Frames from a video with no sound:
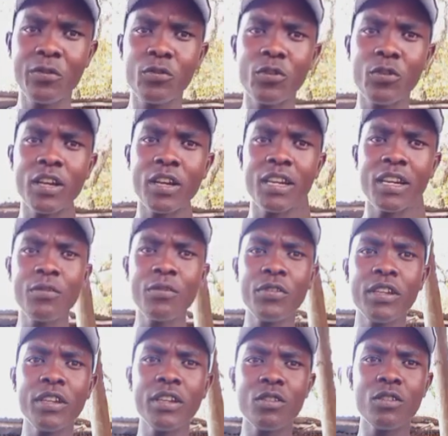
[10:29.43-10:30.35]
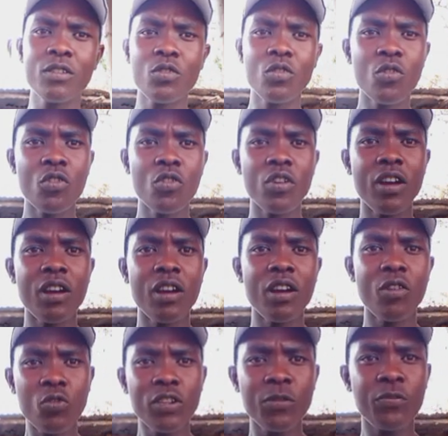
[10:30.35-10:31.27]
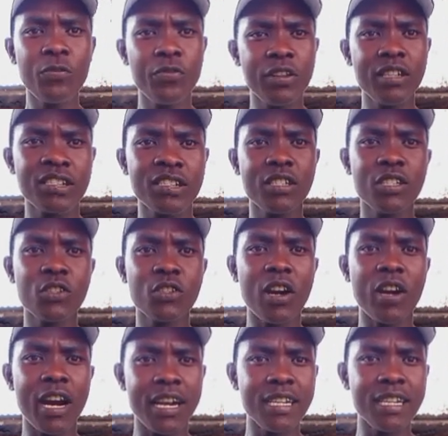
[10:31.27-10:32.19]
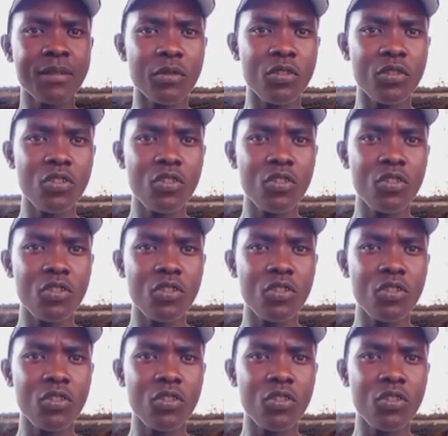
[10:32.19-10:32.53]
are giving good feeds to your animal,